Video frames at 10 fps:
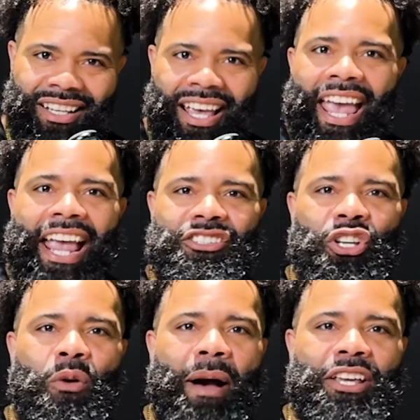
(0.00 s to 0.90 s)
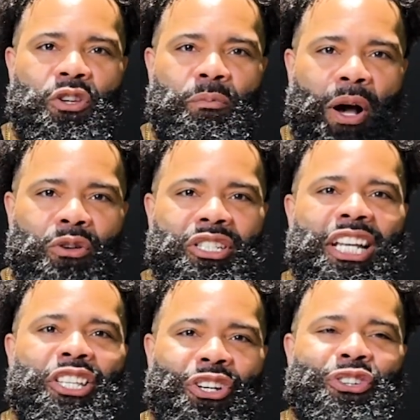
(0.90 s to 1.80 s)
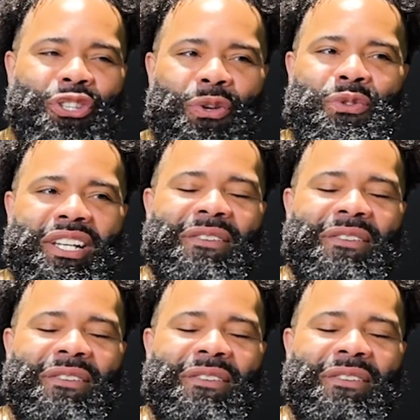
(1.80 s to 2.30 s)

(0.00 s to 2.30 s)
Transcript: And so by you posting it, you're using